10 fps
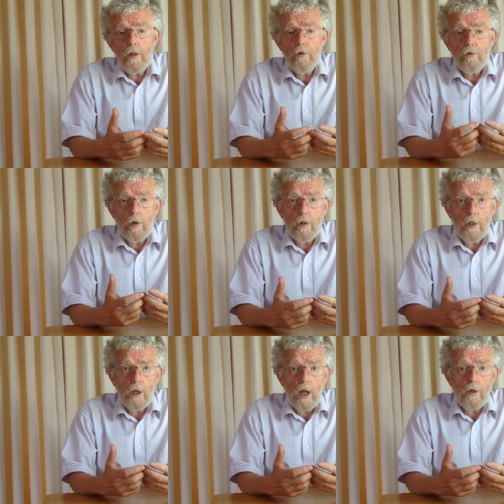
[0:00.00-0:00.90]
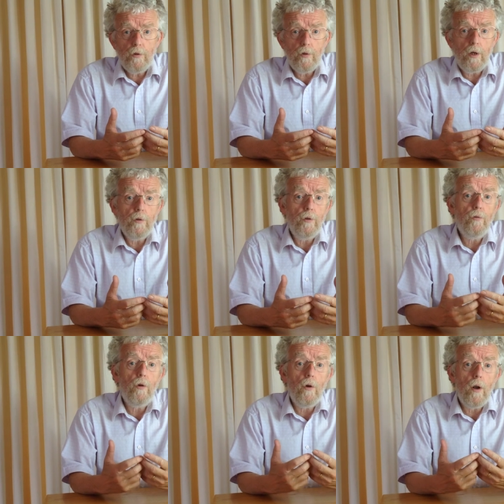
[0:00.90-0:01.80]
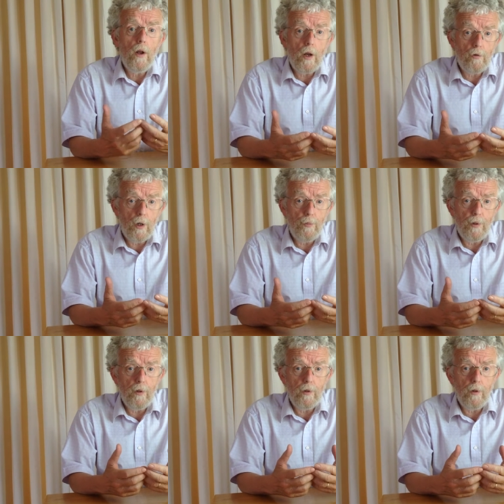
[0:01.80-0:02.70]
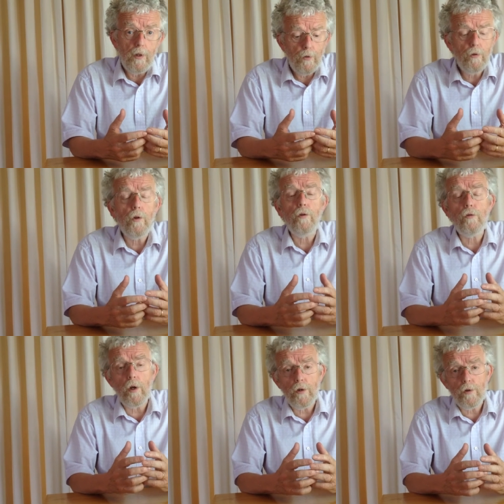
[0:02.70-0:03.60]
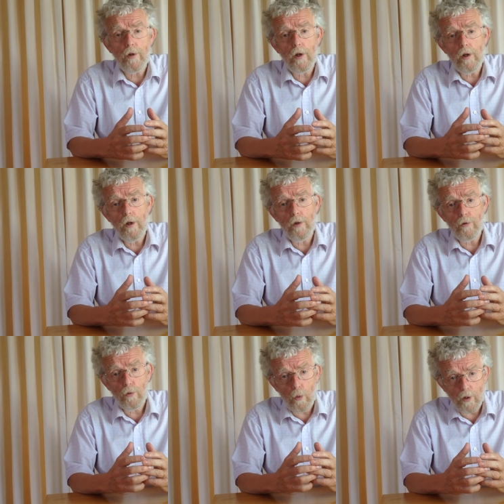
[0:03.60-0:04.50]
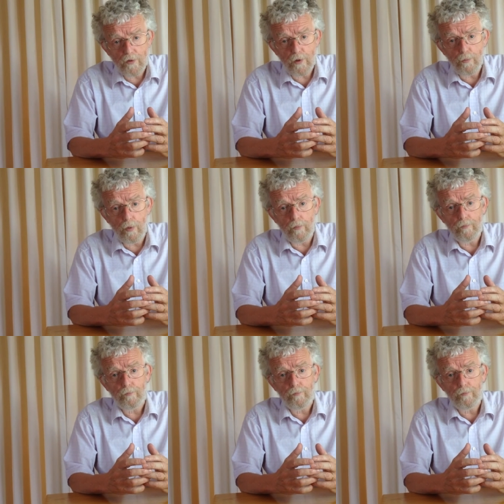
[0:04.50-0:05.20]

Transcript: and strengthening exercises for lateral epicondylitis. So the stretch is quite simple.